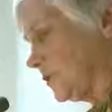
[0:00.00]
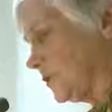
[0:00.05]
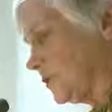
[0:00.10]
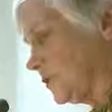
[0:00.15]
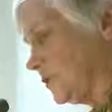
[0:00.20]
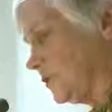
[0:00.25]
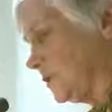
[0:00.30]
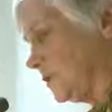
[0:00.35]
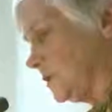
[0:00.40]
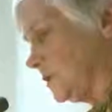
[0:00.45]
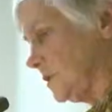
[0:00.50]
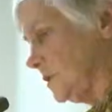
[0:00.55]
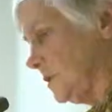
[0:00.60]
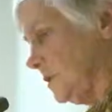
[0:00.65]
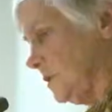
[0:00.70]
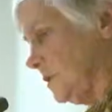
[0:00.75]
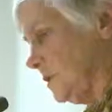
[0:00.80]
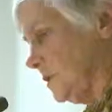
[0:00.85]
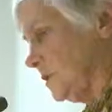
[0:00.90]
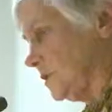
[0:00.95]
schools.
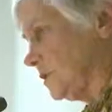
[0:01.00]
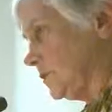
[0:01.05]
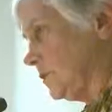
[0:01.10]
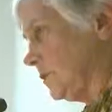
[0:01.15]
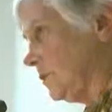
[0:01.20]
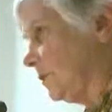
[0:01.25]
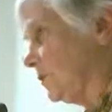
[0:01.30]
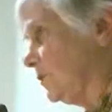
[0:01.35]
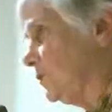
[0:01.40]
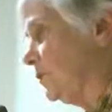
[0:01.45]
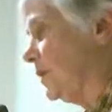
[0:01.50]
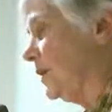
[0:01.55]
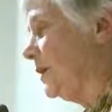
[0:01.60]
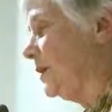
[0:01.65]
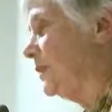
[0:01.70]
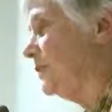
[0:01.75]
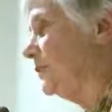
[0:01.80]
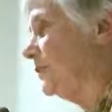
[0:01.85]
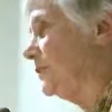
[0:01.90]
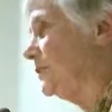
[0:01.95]
So here you have